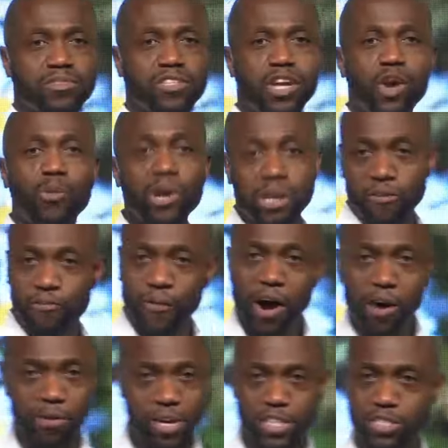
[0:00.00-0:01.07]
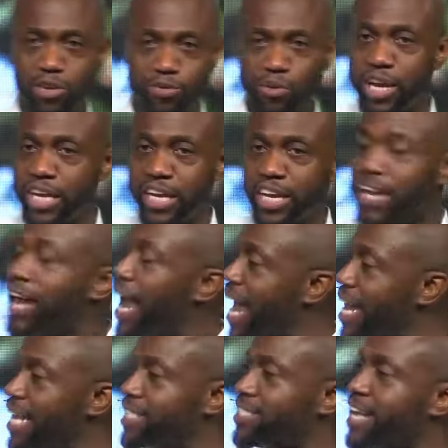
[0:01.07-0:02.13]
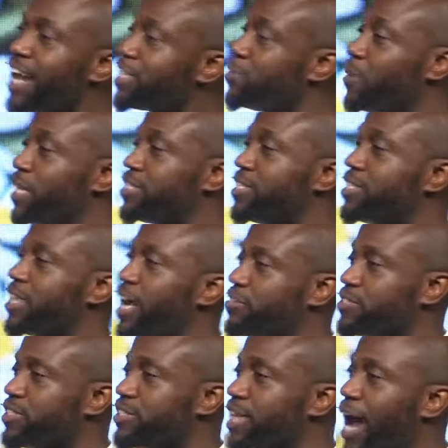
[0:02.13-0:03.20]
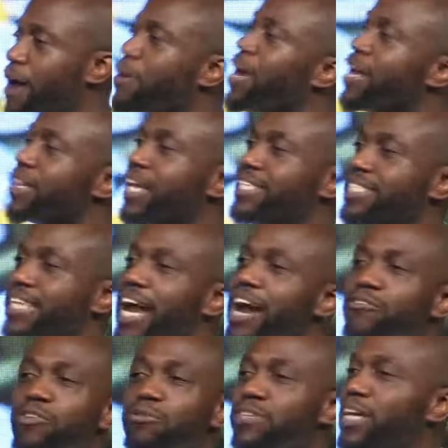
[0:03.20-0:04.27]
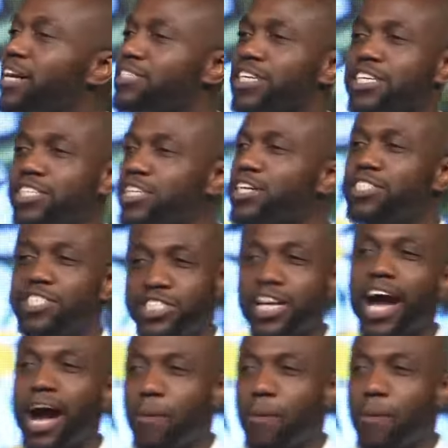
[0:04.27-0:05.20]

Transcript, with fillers: when the phone isn't ringing and the text messages have stopped, the devil does a good job